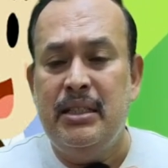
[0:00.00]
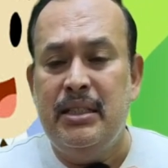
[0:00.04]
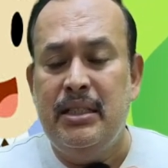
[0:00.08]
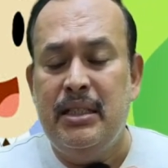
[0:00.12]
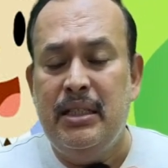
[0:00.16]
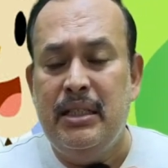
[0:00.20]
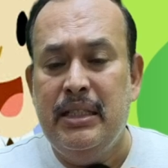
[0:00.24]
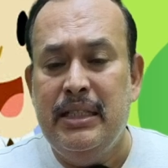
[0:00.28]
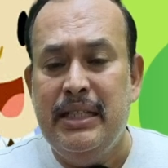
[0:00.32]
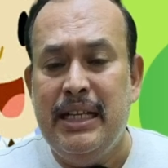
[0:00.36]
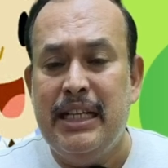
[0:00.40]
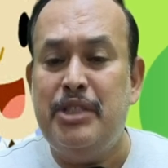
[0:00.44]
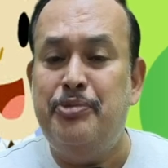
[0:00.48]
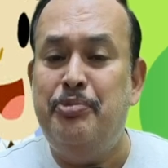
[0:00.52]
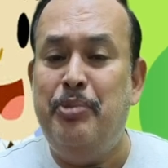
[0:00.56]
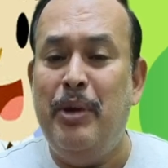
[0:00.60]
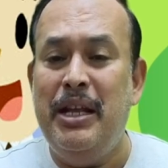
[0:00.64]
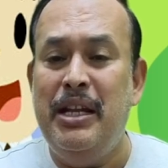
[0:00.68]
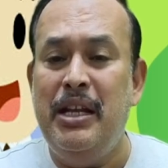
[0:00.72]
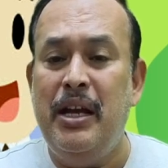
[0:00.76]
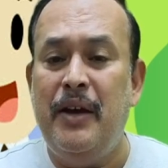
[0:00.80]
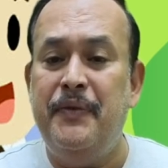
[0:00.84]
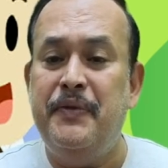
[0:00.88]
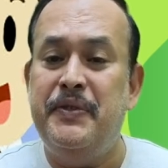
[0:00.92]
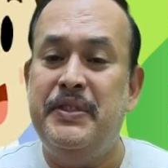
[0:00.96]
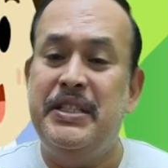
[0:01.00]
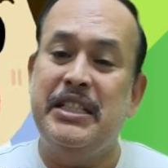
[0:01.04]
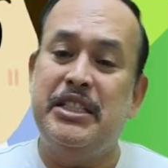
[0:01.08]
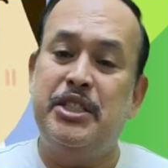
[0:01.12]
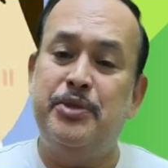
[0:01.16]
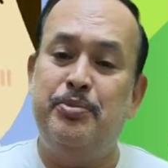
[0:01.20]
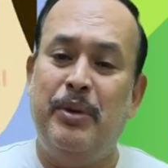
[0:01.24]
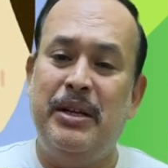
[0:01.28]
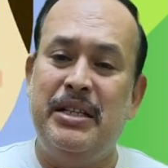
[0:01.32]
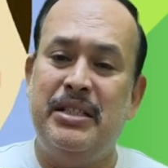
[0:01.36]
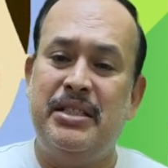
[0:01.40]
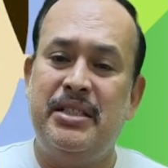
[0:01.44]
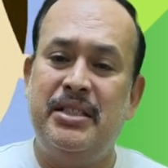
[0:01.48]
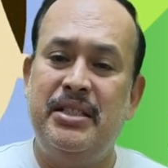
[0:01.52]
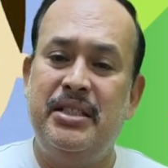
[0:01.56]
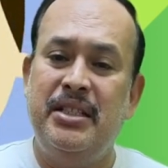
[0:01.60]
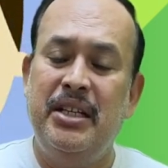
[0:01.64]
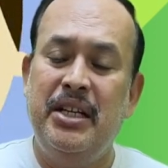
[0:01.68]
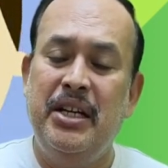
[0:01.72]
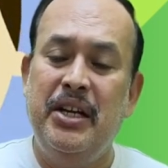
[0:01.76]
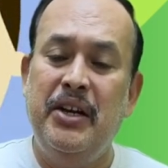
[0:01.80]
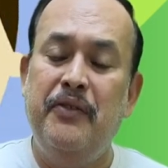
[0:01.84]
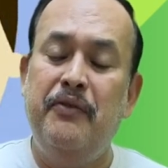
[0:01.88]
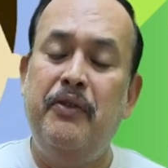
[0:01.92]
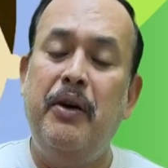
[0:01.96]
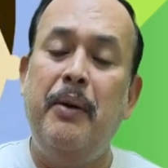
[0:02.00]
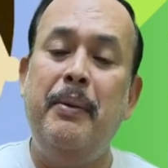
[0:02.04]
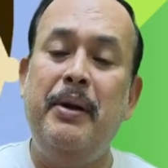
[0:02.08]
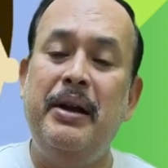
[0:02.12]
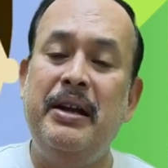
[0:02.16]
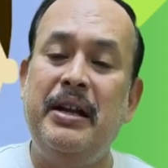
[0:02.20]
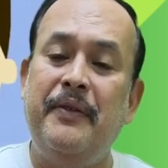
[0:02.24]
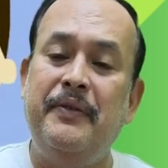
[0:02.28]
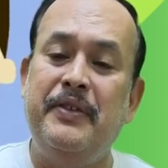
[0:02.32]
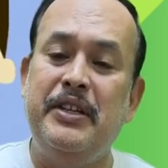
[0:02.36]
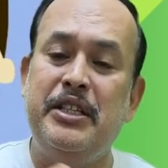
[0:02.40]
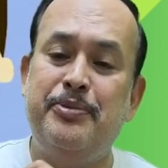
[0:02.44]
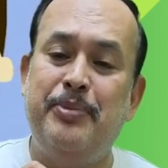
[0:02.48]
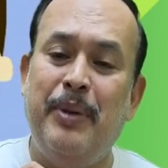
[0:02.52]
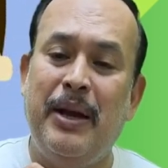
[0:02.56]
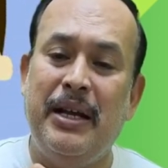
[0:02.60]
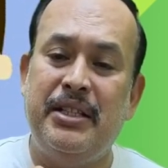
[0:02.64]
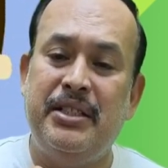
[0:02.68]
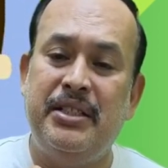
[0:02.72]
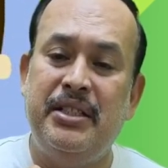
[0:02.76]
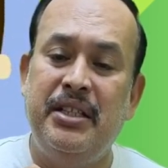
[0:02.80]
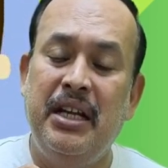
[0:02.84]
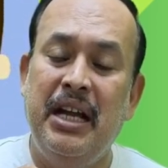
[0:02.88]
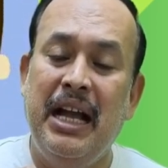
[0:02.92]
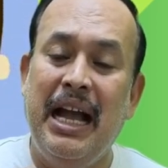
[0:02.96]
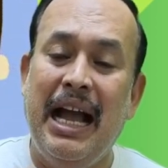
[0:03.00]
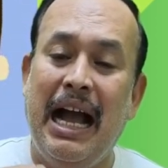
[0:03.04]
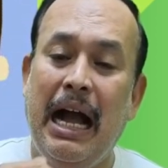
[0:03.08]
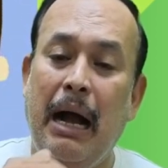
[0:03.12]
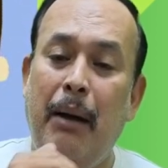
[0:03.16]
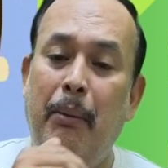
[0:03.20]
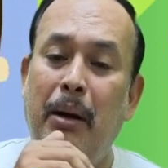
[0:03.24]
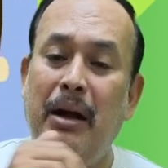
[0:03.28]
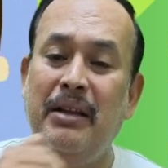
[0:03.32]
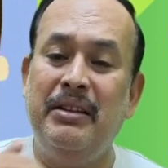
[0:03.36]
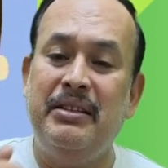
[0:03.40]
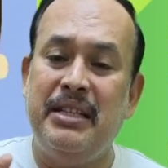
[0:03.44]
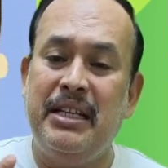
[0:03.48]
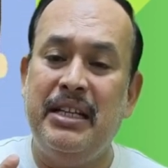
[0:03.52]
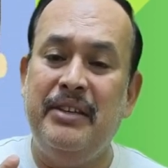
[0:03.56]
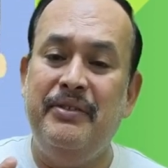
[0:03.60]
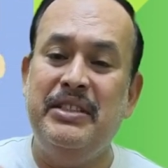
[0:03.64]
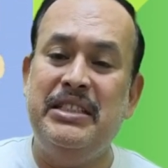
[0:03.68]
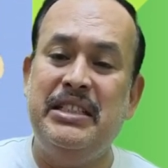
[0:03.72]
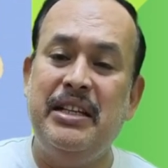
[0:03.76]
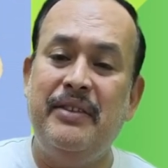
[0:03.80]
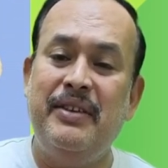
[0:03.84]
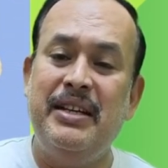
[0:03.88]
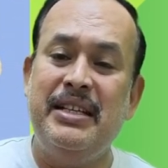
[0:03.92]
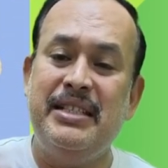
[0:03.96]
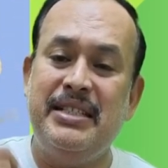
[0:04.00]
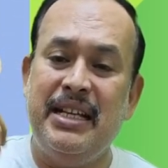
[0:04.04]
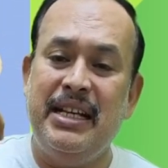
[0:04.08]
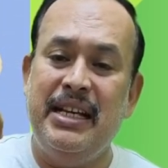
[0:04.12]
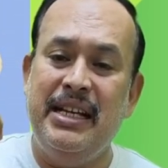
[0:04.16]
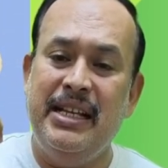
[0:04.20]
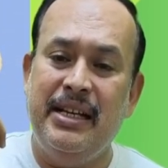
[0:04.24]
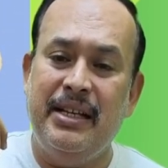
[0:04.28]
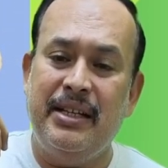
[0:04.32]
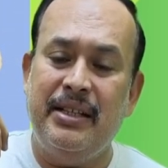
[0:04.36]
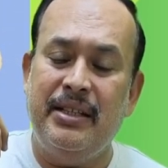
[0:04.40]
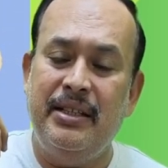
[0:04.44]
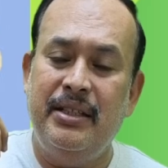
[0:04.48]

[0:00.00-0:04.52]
expiry of 6 months from date of dispatch. Among three, whichever is earlier.